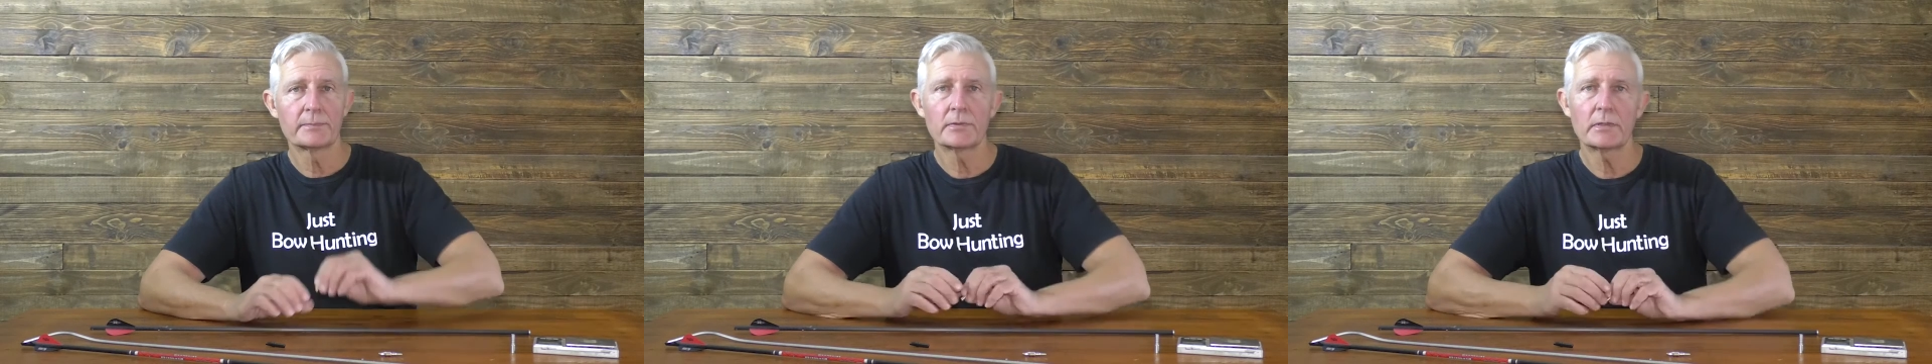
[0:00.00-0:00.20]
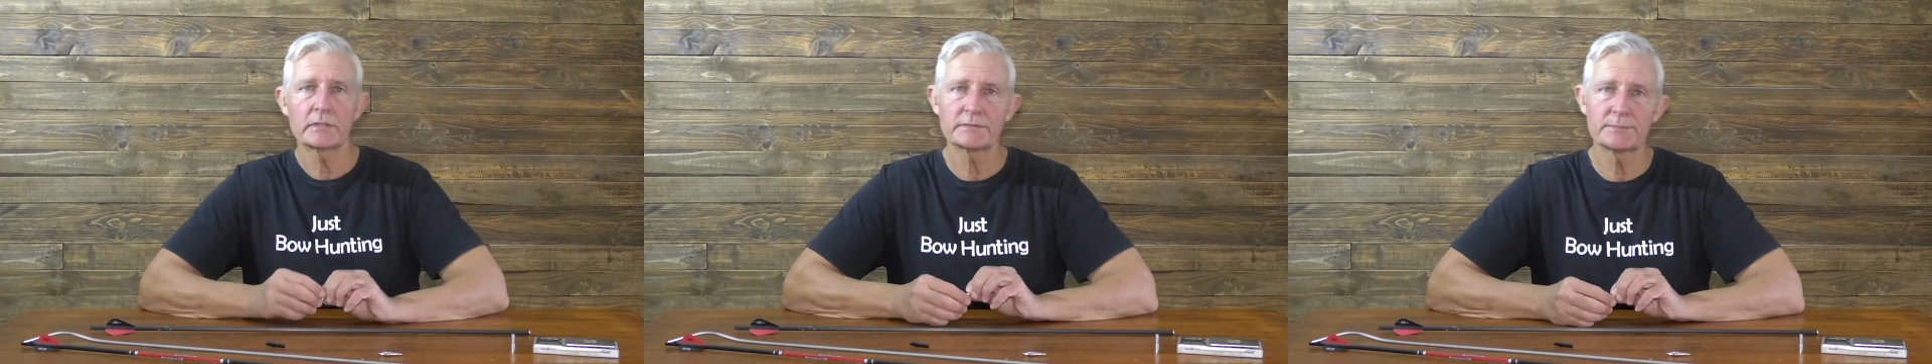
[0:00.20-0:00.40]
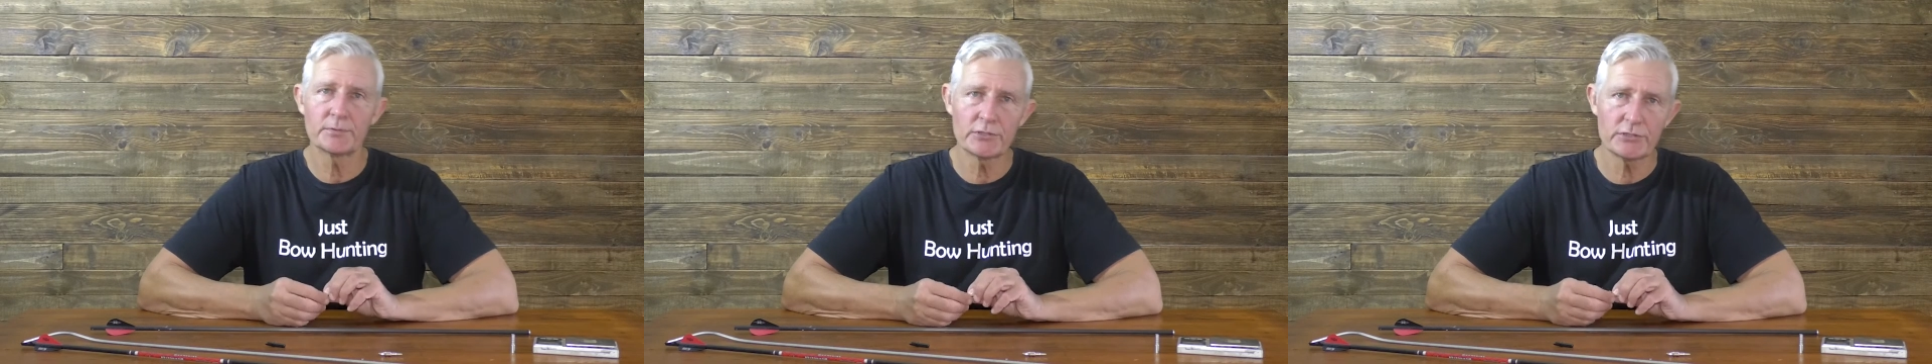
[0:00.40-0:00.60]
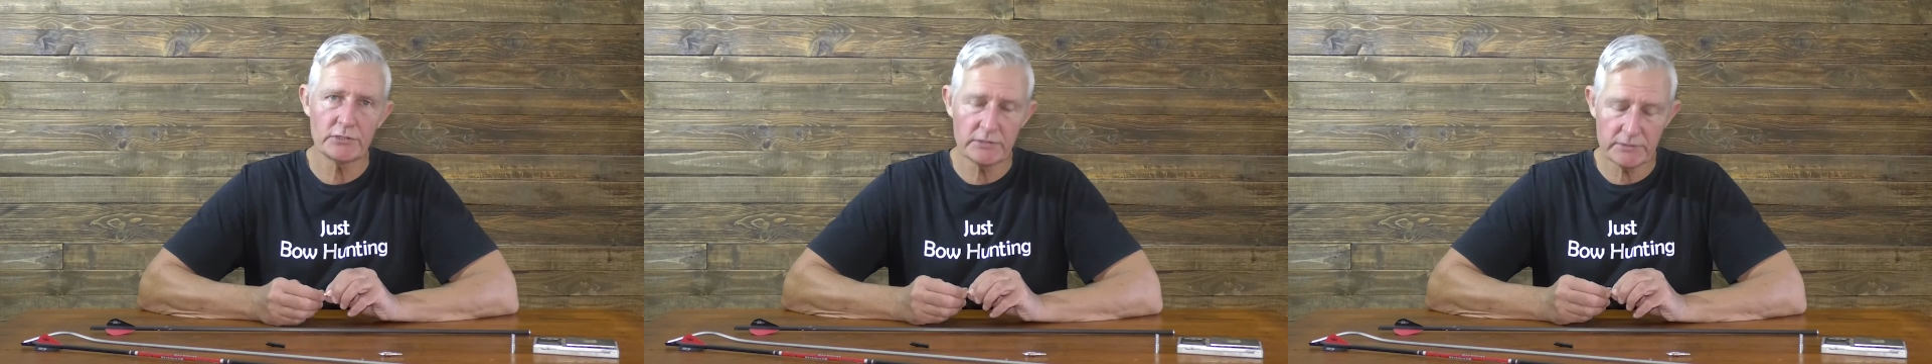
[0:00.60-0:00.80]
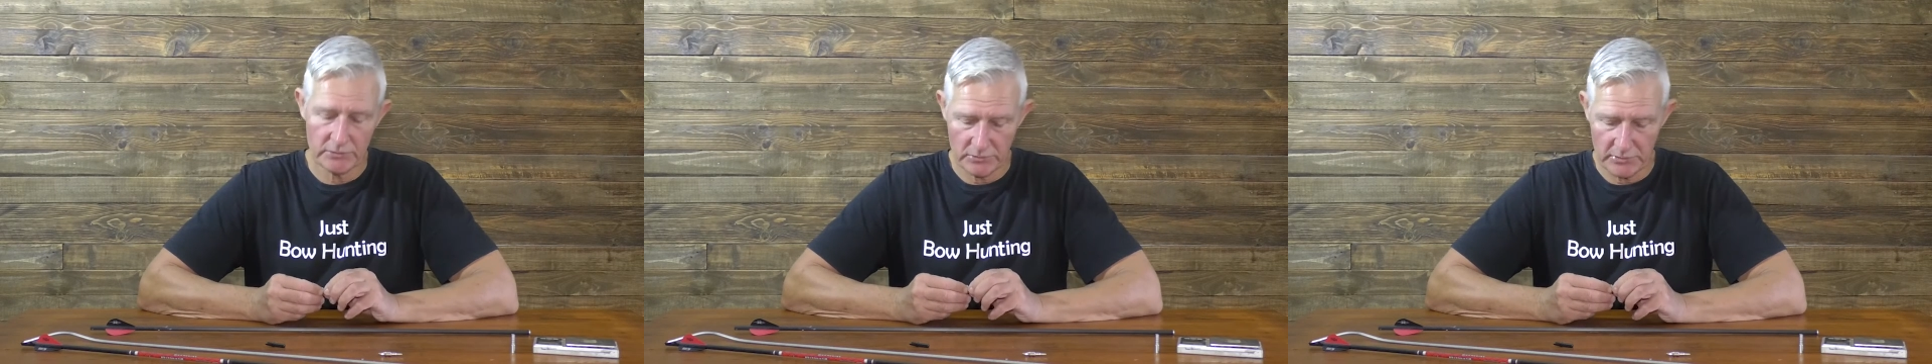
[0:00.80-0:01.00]
brass
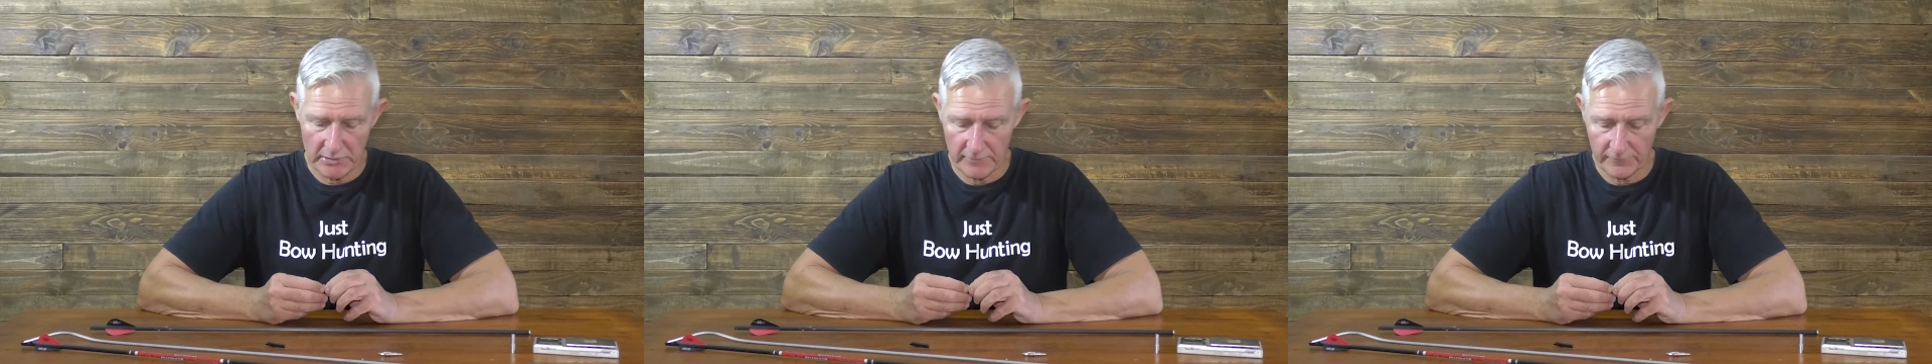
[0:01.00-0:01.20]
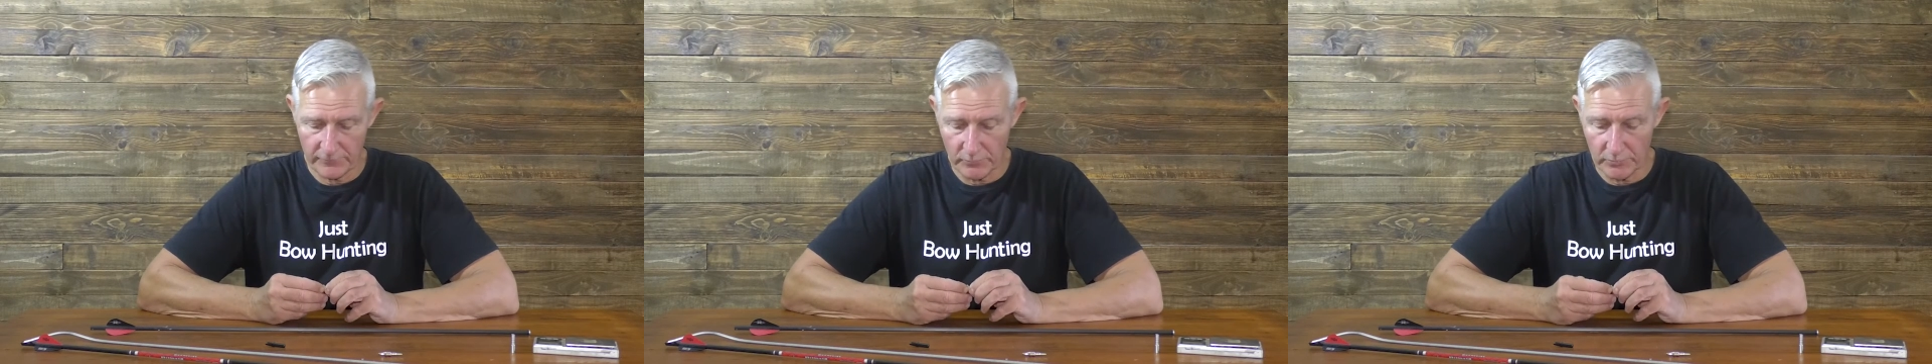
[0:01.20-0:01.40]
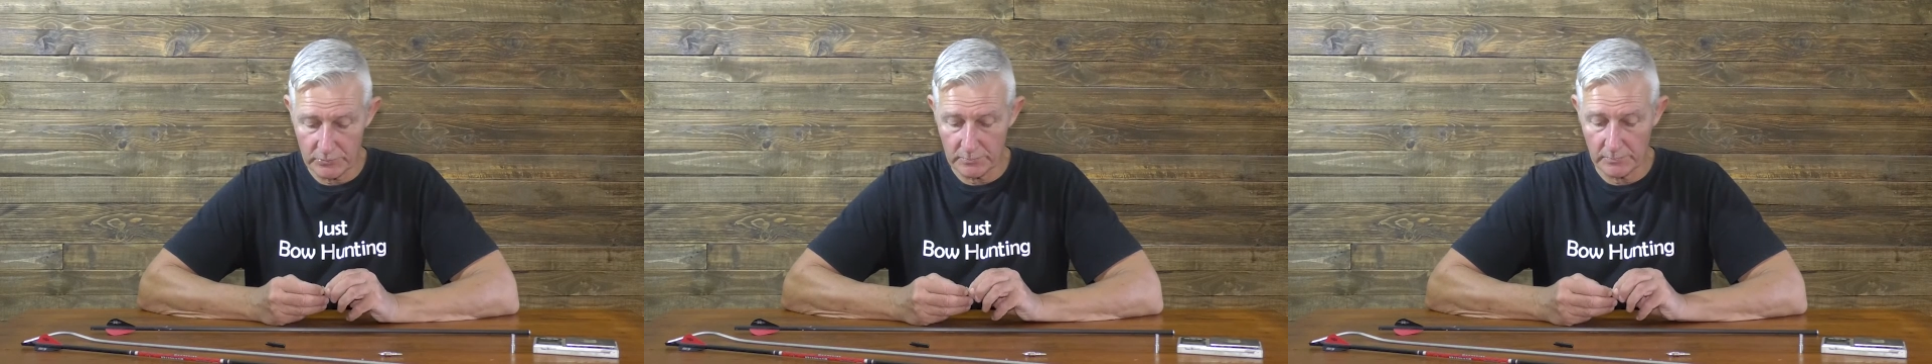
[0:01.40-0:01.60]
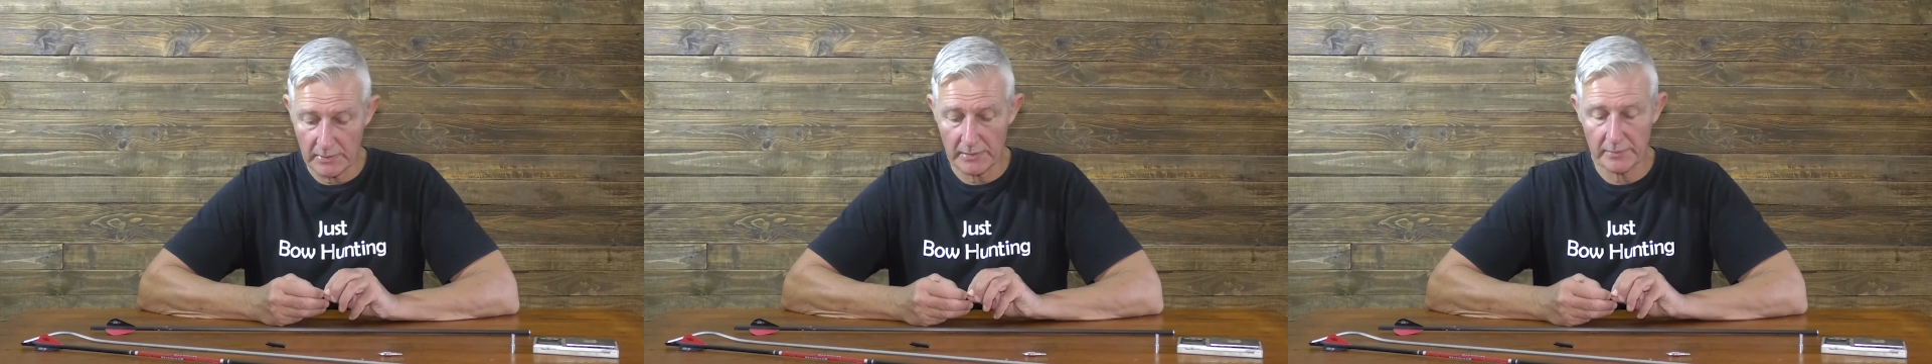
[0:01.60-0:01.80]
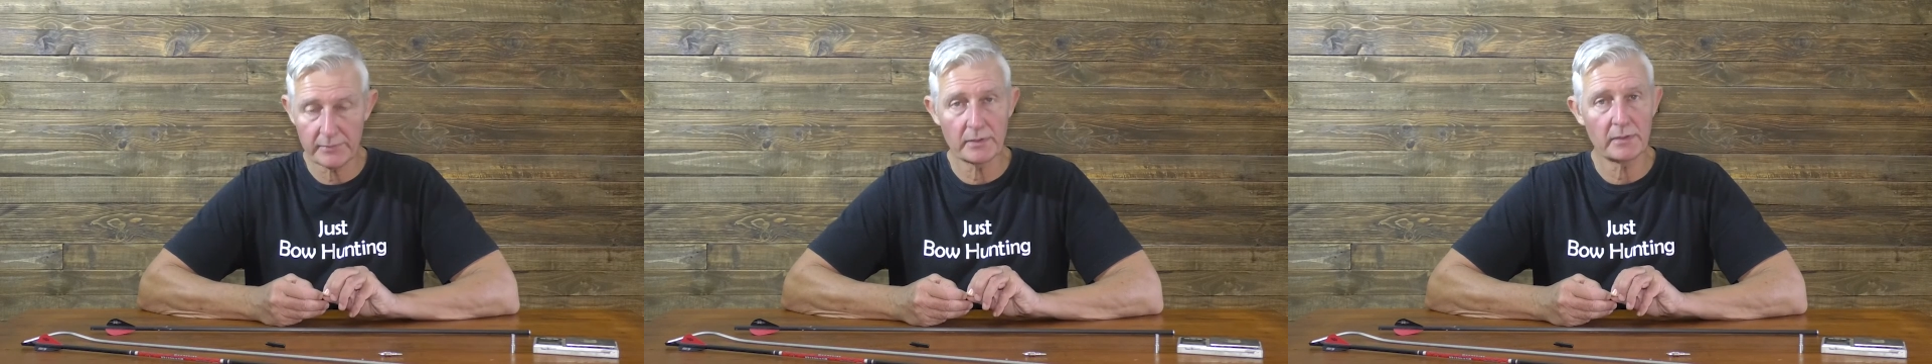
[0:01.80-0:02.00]
bushes and you can afford to
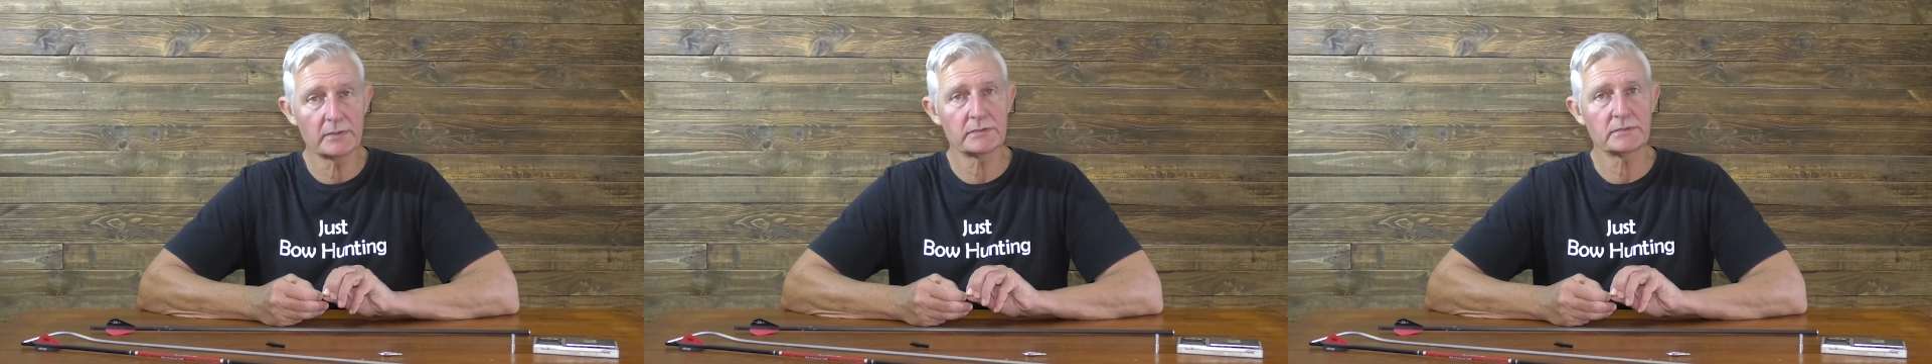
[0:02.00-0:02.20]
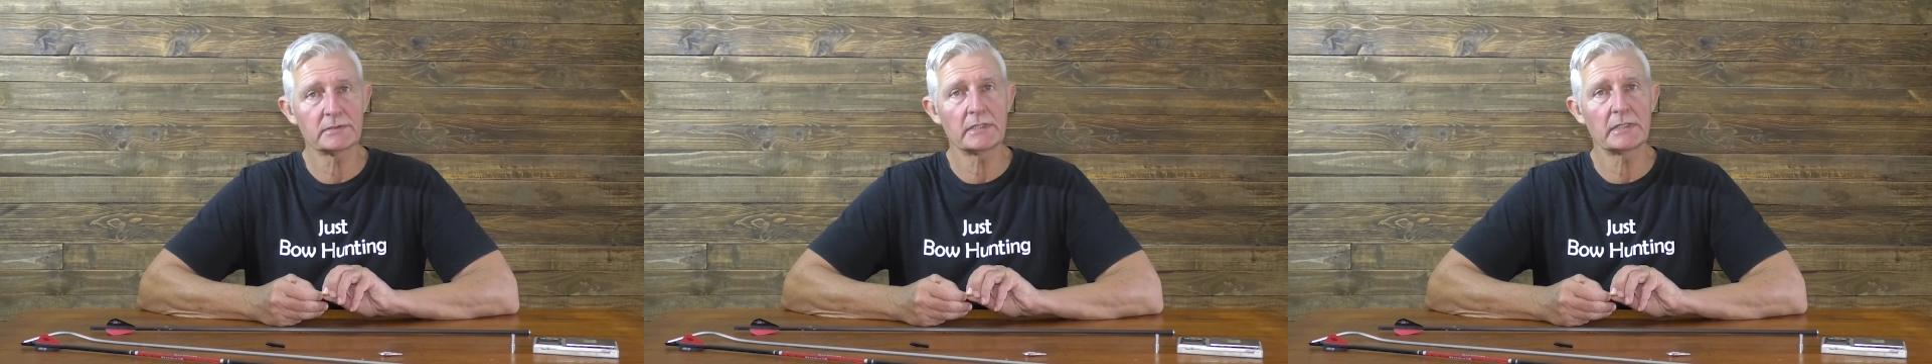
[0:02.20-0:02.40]
buy those,